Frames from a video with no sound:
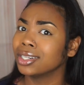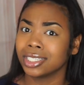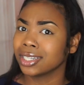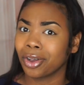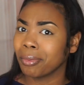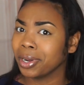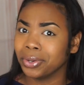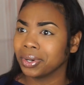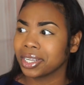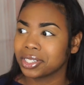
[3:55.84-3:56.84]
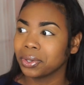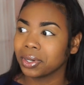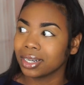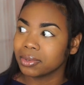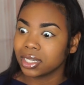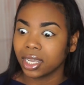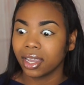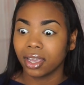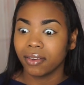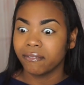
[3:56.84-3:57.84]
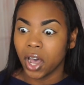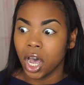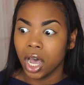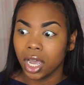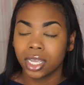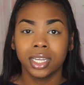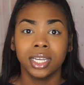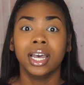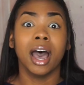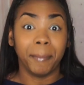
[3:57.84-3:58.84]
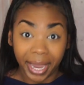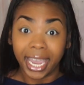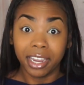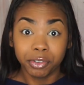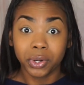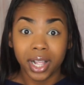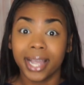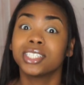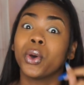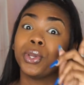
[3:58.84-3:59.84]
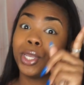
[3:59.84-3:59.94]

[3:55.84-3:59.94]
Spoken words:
just knock on my door next door. And I was like, a behavioral class? Oh,